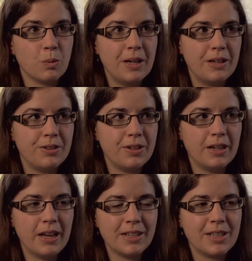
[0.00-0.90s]
with
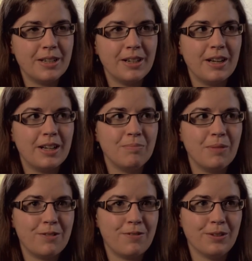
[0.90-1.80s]
Latin,
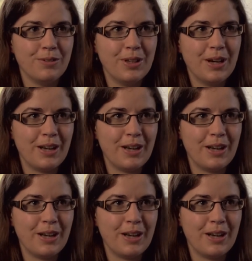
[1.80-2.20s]
I found that